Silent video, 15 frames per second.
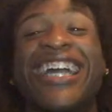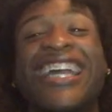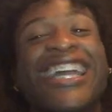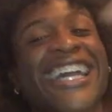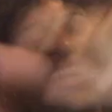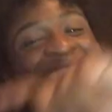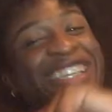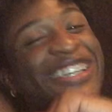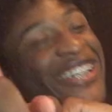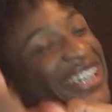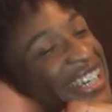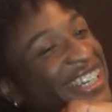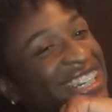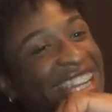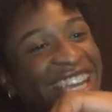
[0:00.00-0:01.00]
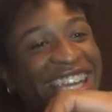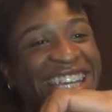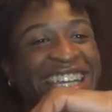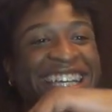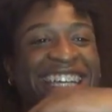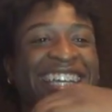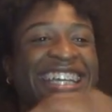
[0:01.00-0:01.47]
Hey, you heard
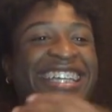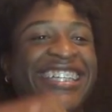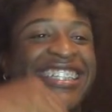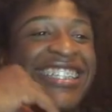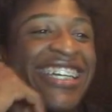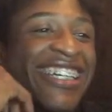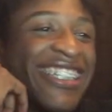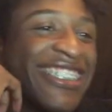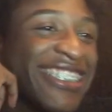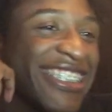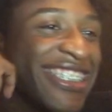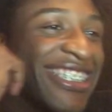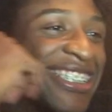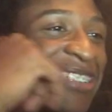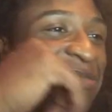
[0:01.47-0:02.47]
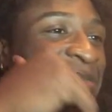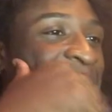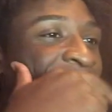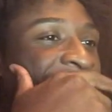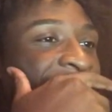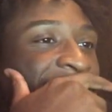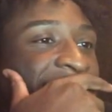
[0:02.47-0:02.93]
that? Hey, that was clean.
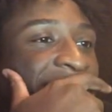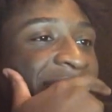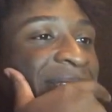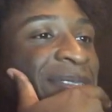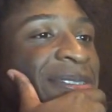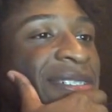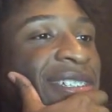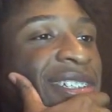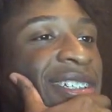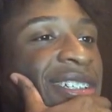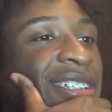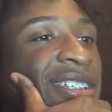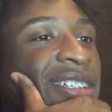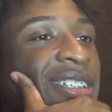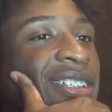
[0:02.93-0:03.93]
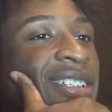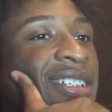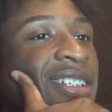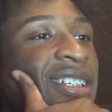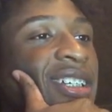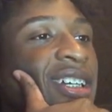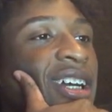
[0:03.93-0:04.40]
Listen.
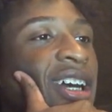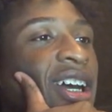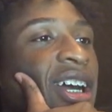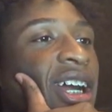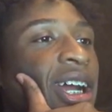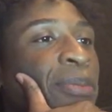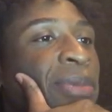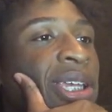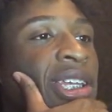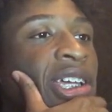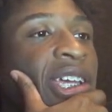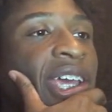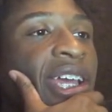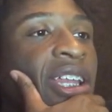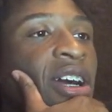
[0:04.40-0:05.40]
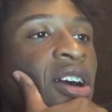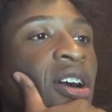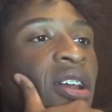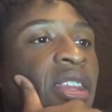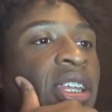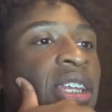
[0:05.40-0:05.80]
All right, I mean, look at all the